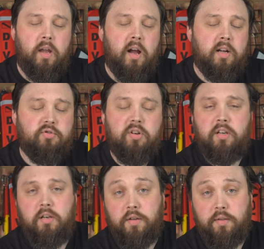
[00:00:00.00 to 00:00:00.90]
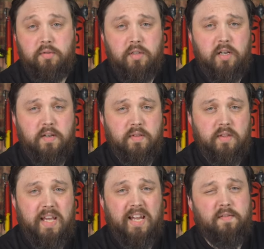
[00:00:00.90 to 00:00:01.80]
try and look through the dives
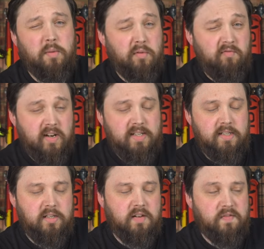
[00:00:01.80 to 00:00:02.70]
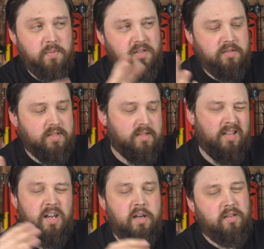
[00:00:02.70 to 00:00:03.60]
on that. If you've been renting dive computers,
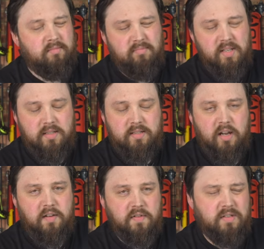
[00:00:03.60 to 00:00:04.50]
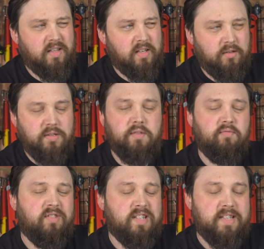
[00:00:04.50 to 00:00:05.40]
it's tough because they usually
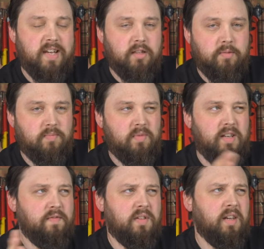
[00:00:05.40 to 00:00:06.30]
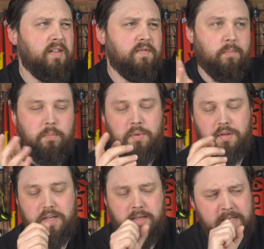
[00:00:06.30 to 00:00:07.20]
reset them if they even
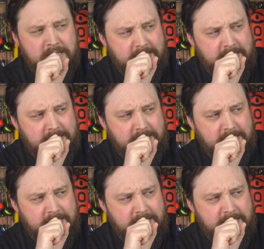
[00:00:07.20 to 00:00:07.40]
bother.